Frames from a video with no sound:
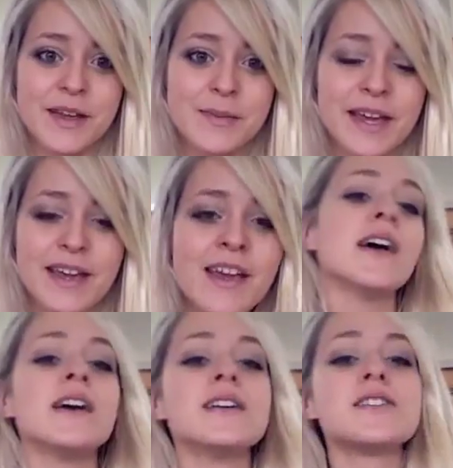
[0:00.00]
like me.
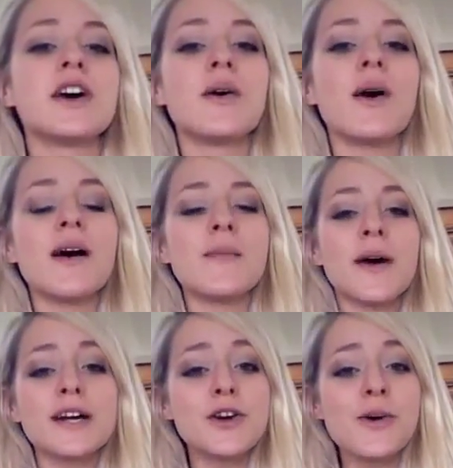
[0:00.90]
So
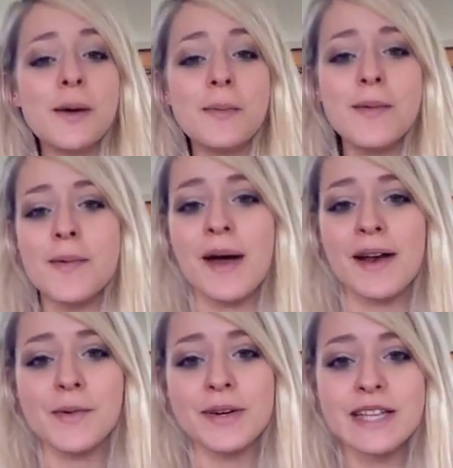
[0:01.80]
I told my mum
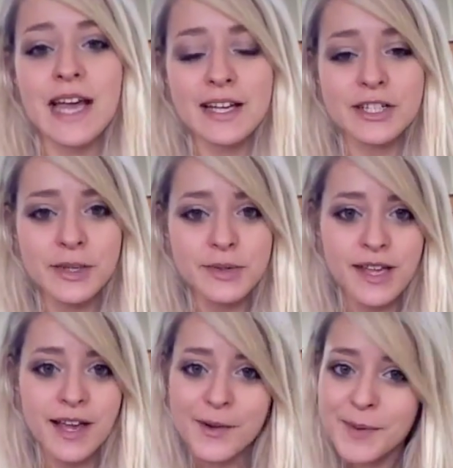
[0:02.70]
about it one day, and she was
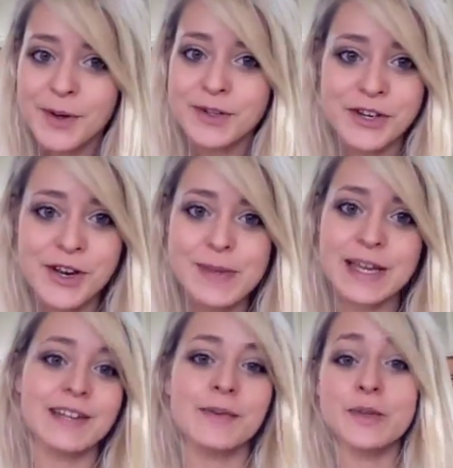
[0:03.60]
like, oh my god, show
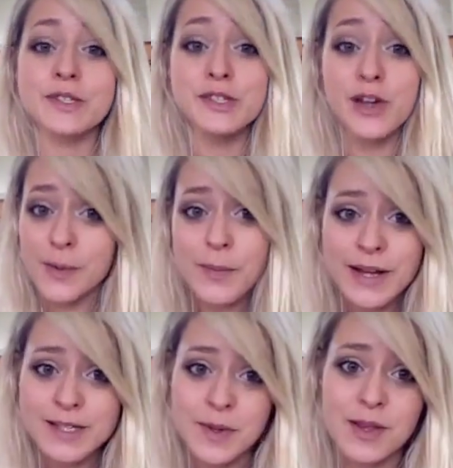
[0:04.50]
me, and was so
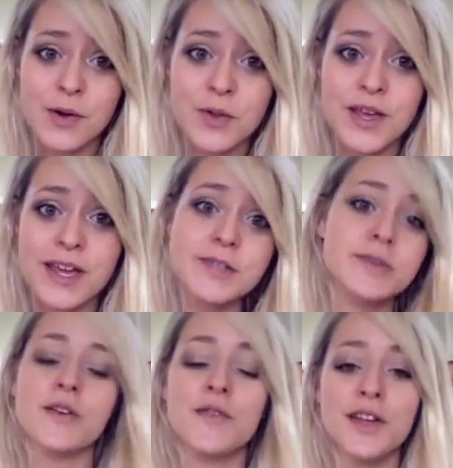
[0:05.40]
impressed by the whole thing. She
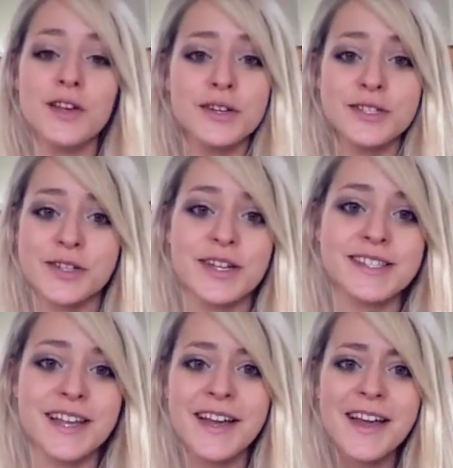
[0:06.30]
was like, Flair, you can do
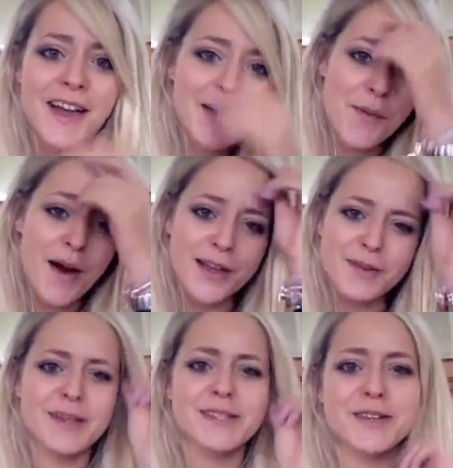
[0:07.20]
this. Like, why are you
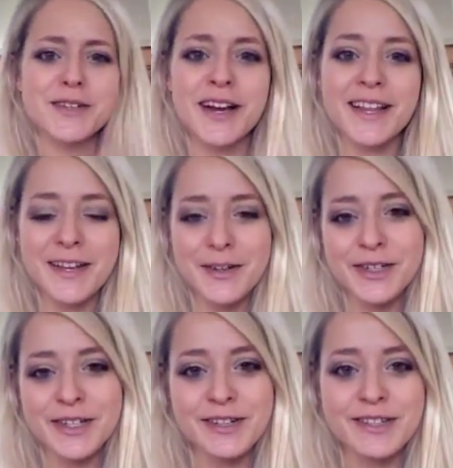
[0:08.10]
being so shy? Like, you
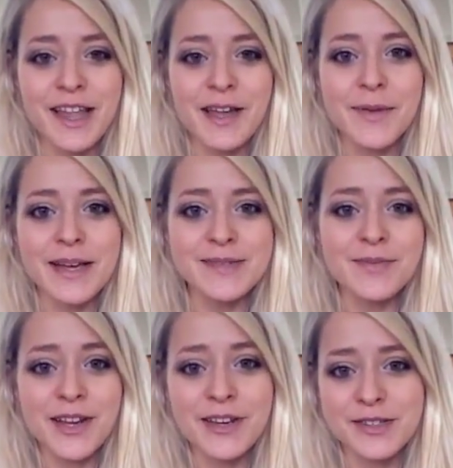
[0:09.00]
should like make some
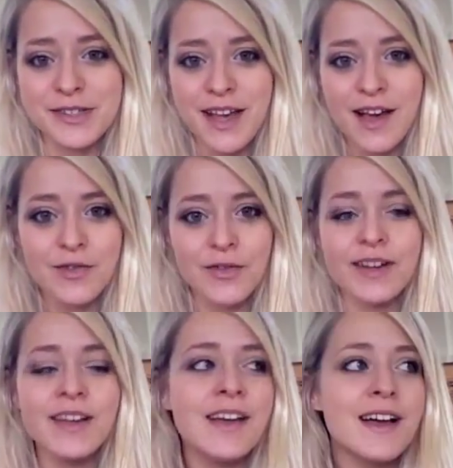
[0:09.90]
videos yourself.
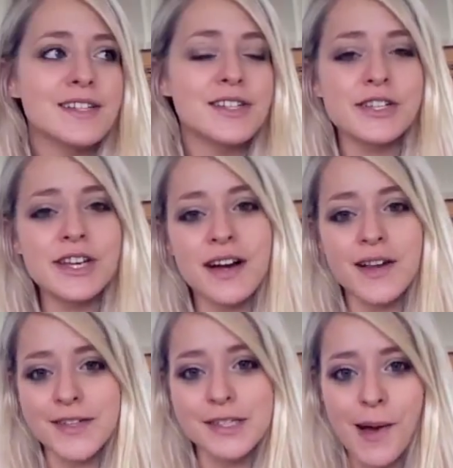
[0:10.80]
And so she kind
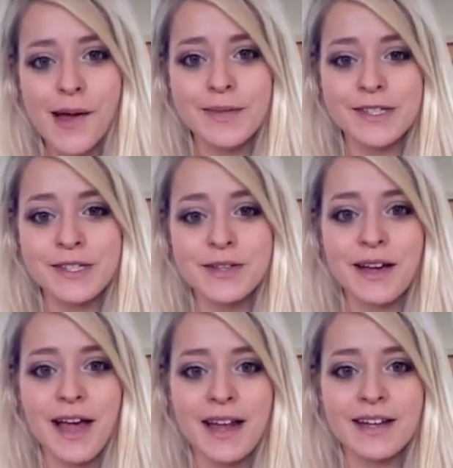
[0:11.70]
of inspired me to do
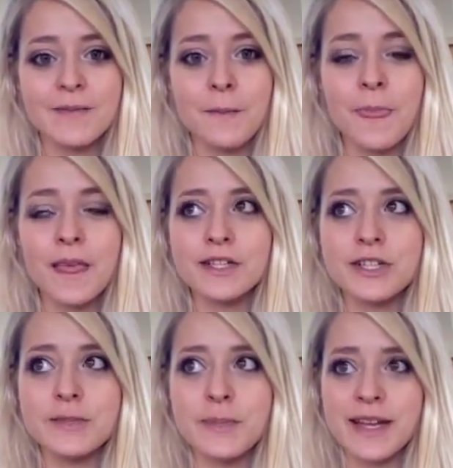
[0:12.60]
it, and
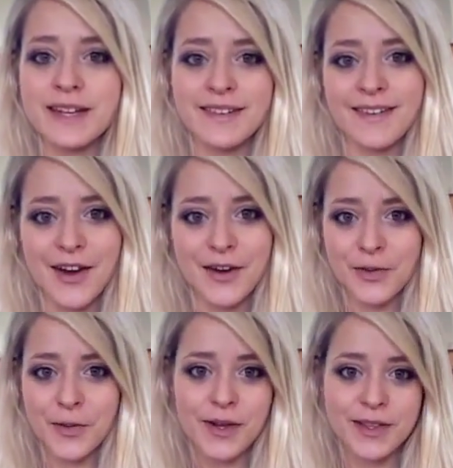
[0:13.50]
she's been kind of
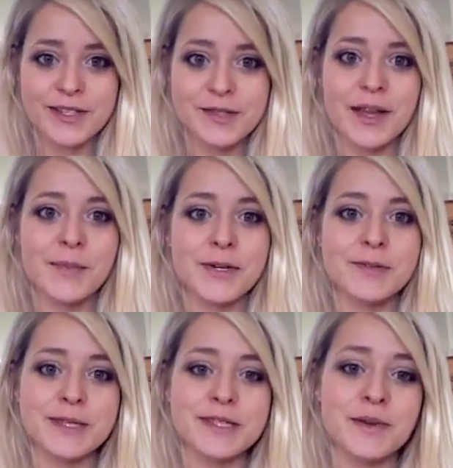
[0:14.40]
the one that's like pushed
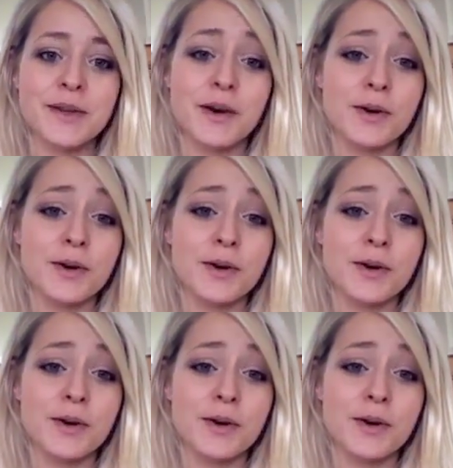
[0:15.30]
me to do it the